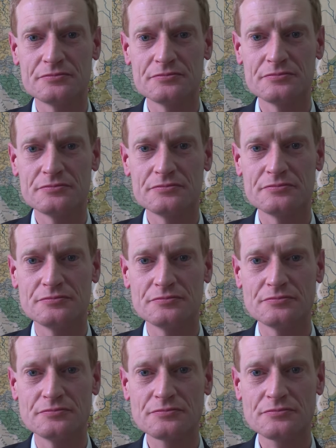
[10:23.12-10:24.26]

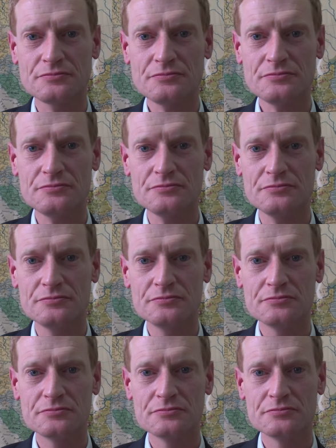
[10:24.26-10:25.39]

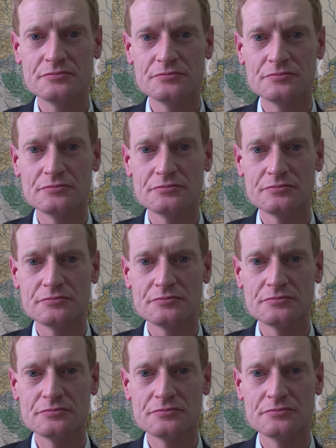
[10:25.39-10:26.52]

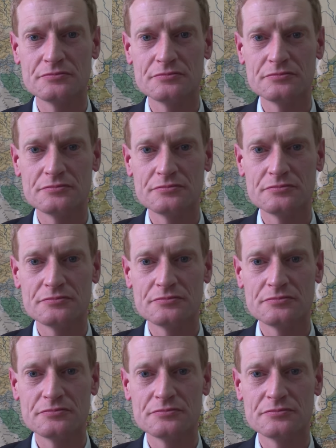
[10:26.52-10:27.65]

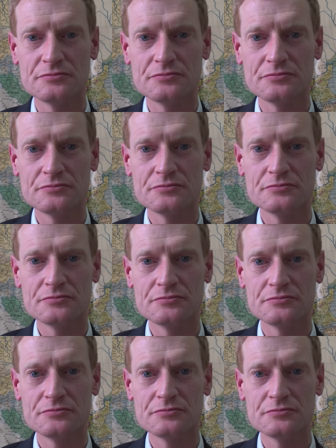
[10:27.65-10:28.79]

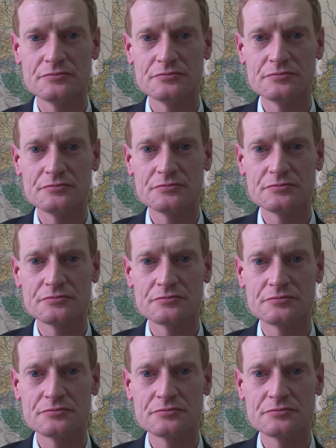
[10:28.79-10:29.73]
No words are spoken by the person on screen.